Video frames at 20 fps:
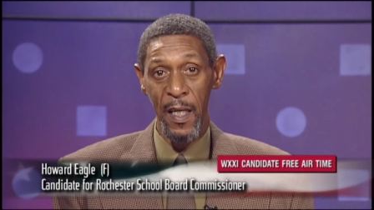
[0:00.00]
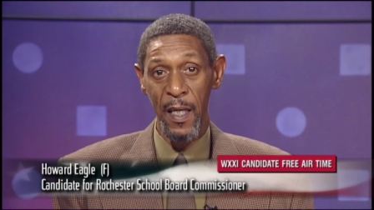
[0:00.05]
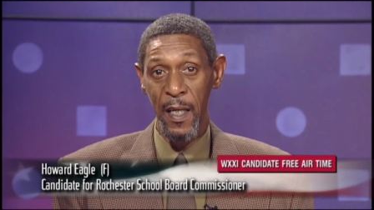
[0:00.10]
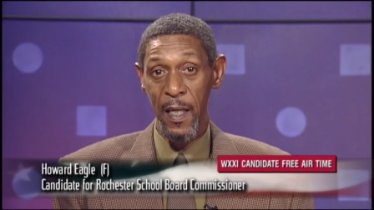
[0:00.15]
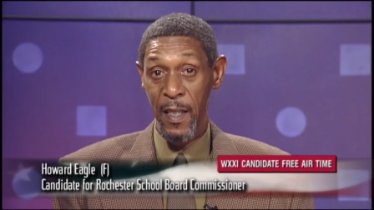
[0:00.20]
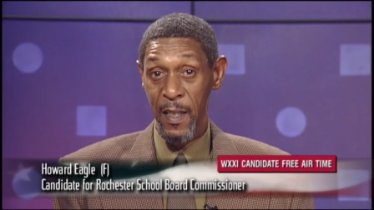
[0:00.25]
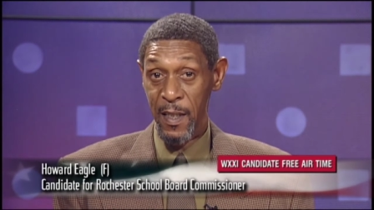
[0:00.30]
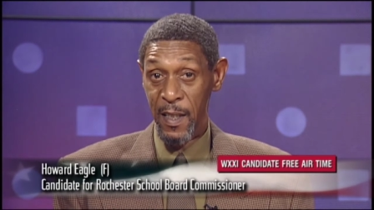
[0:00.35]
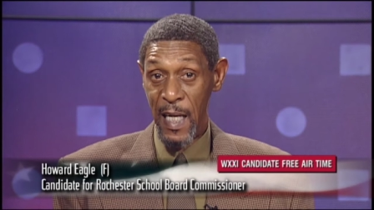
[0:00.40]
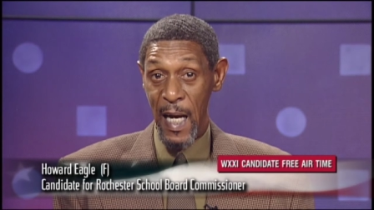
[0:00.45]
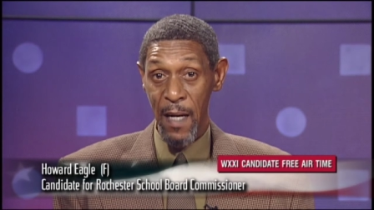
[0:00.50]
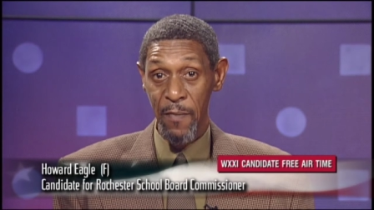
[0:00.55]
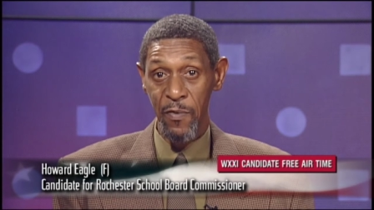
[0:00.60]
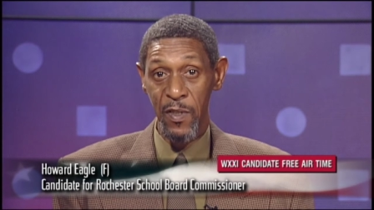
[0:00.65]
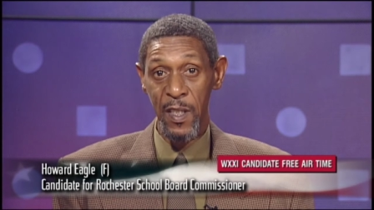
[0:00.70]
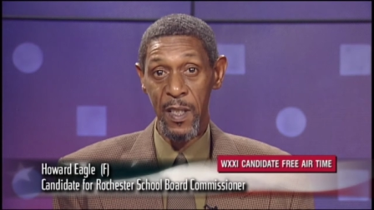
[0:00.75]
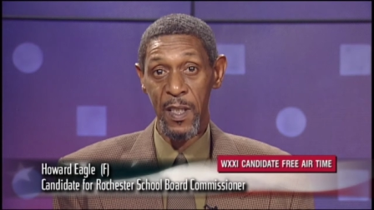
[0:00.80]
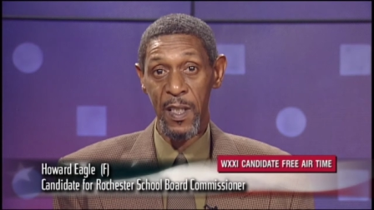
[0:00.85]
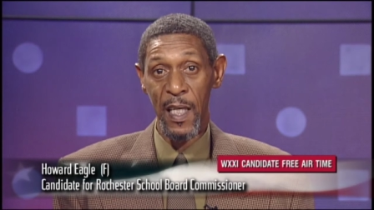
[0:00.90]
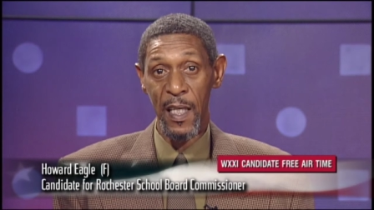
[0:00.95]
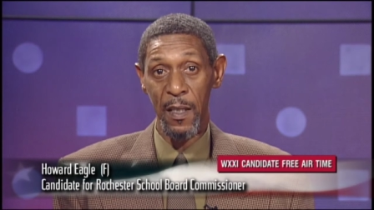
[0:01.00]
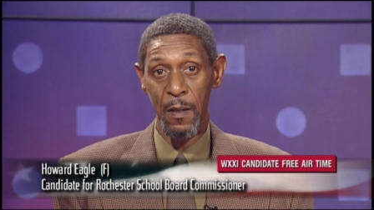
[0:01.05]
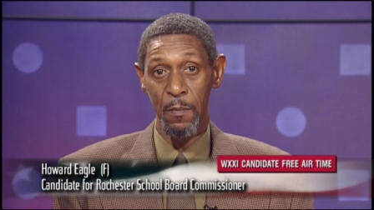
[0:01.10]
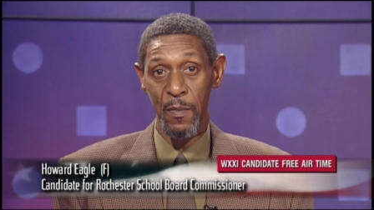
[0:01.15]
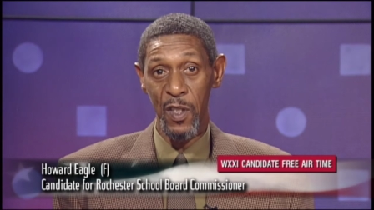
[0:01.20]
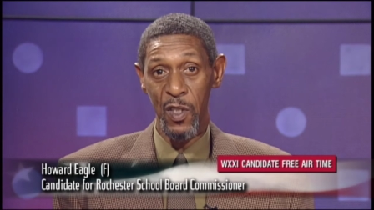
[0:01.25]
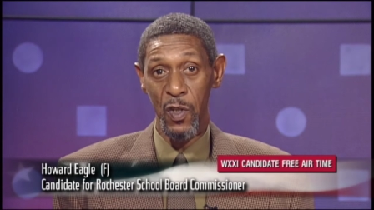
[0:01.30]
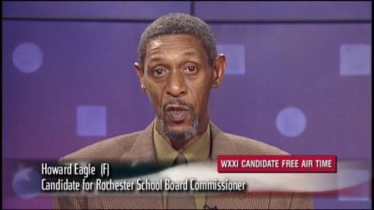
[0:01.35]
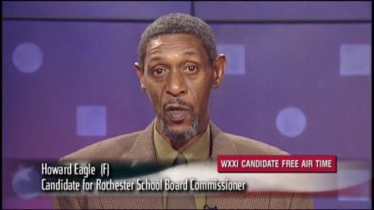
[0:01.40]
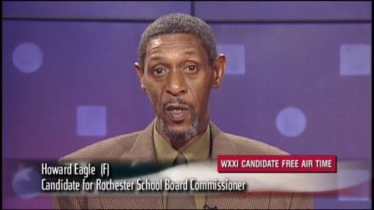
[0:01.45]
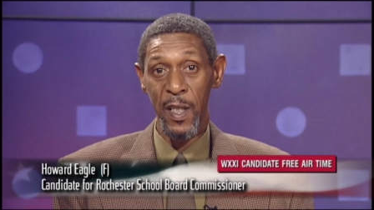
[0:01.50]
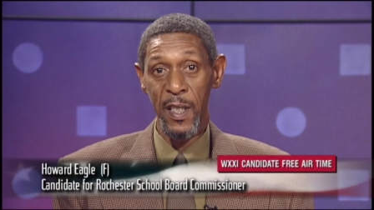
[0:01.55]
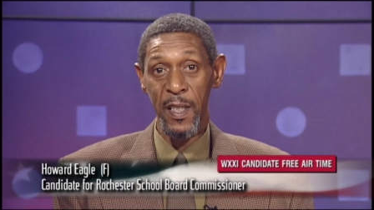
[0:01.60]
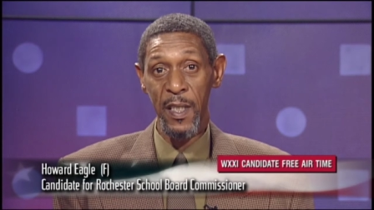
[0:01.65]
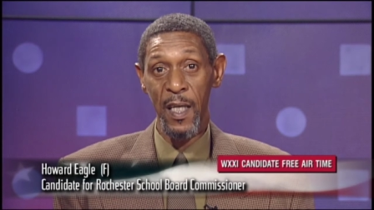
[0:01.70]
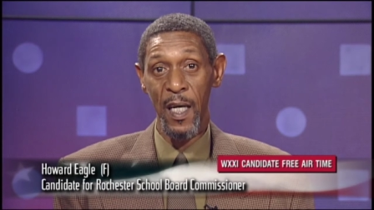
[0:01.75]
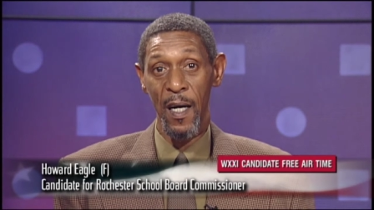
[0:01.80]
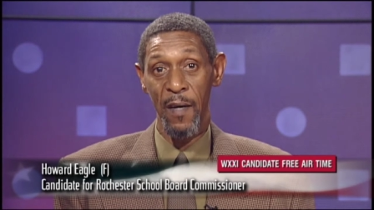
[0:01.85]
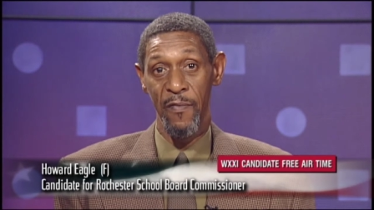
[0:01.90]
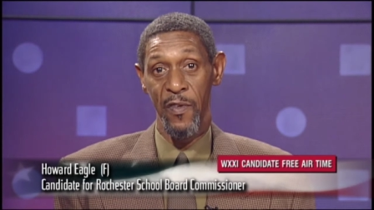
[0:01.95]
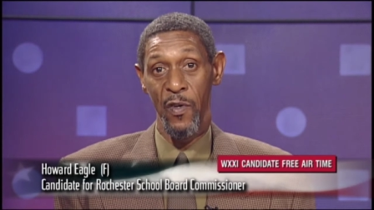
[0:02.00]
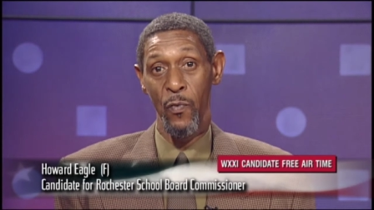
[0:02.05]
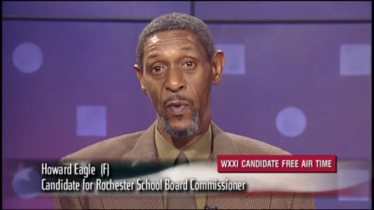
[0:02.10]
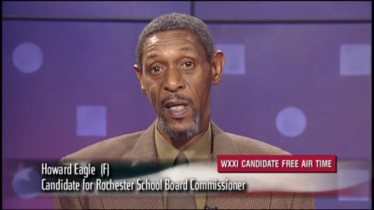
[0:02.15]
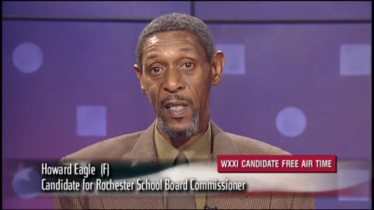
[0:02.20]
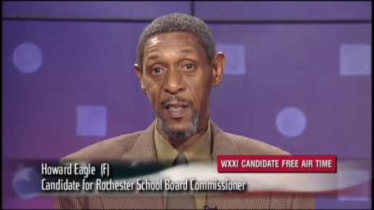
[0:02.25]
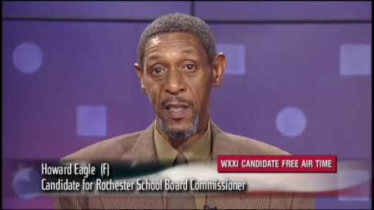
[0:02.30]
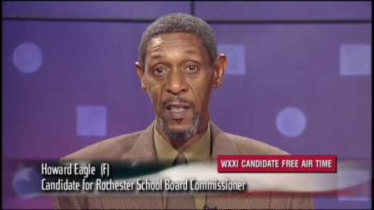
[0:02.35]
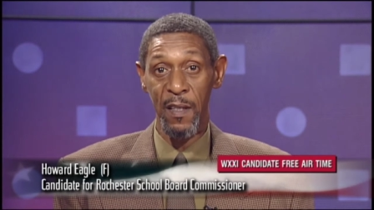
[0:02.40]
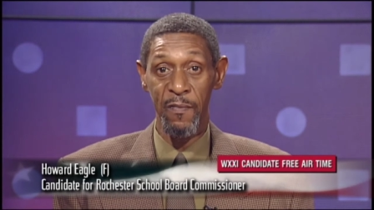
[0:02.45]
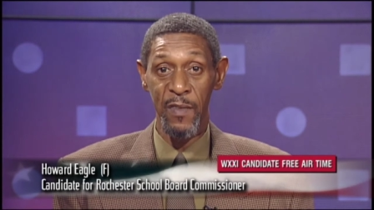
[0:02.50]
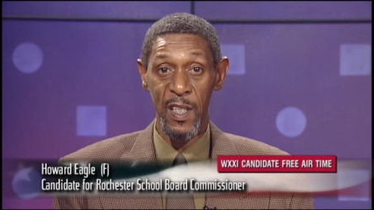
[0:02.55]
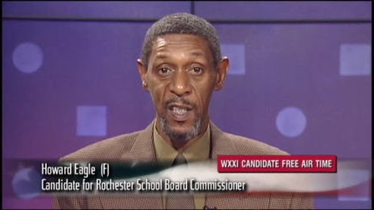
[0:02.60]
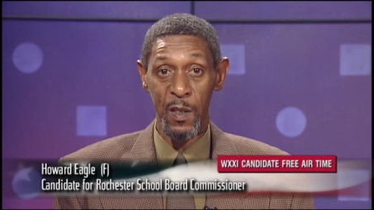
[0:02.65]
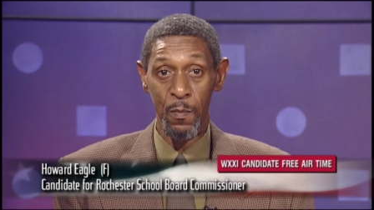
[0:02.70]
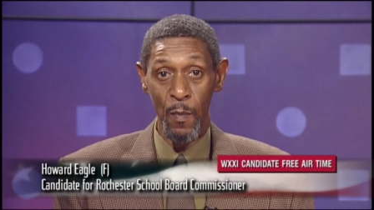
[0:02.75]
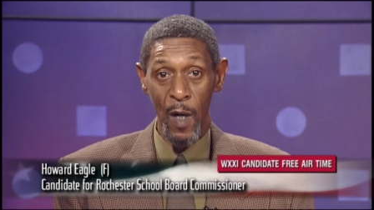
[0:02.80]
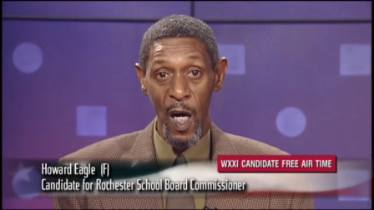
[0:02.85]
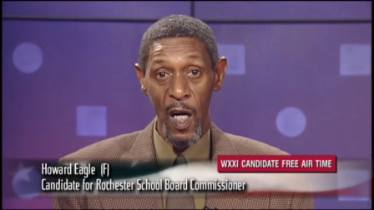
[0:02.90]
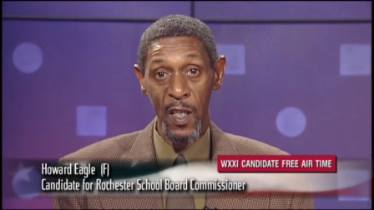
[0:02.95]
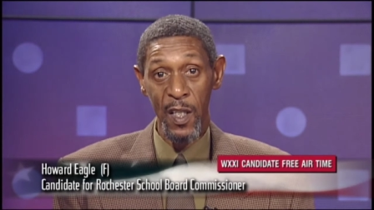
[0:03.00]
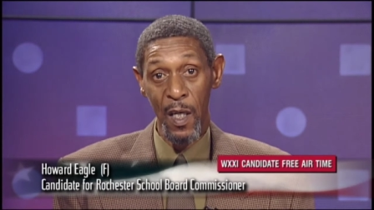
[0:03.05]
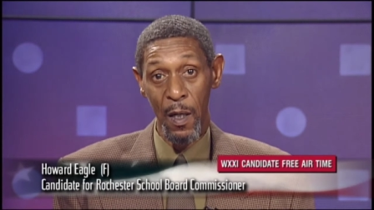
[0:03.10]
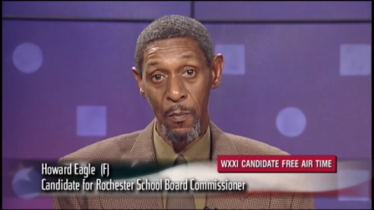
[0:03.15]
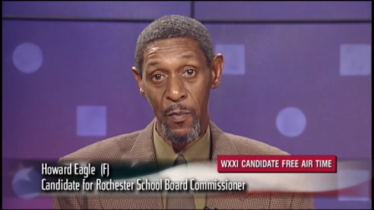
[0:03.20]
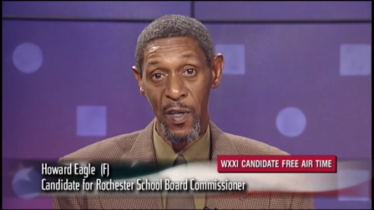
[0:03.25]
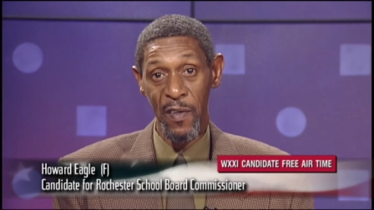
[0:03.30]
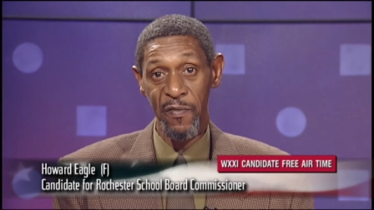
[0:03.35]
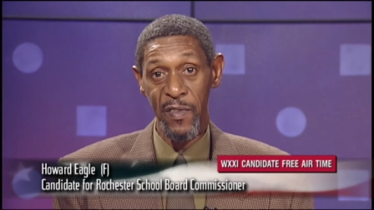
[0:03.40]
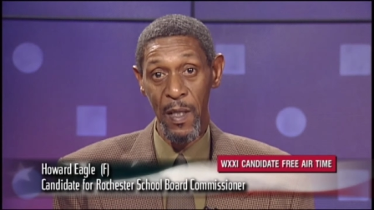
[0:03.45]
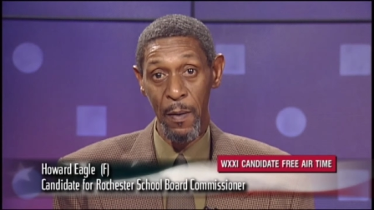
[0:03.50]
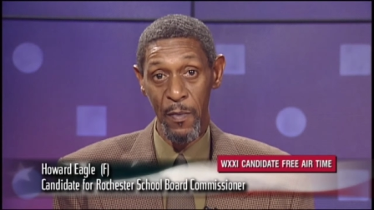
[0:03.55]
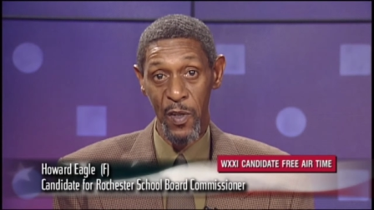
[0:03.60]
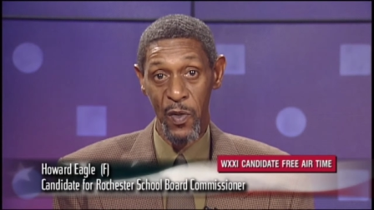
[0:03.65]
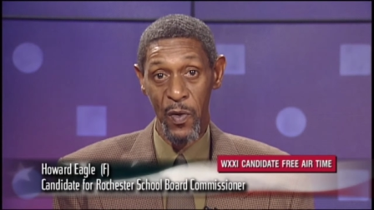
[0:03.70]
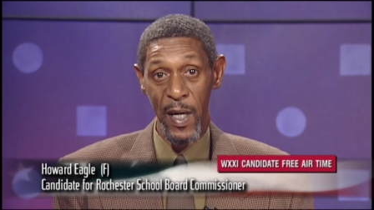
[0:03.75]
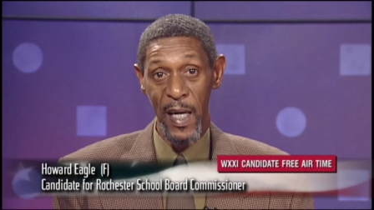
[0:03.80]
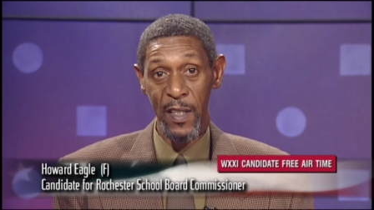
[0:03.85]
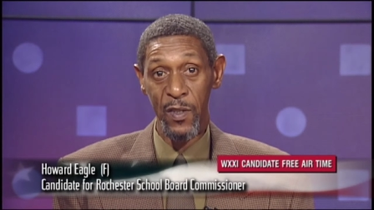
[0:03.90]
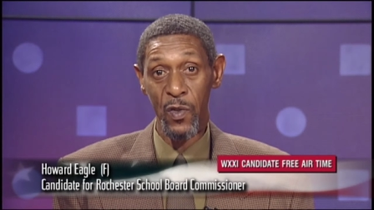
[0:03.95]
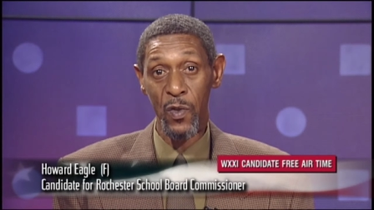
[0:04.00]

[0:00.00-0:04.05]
It is obvious that the majority of the relatively small number of Democrats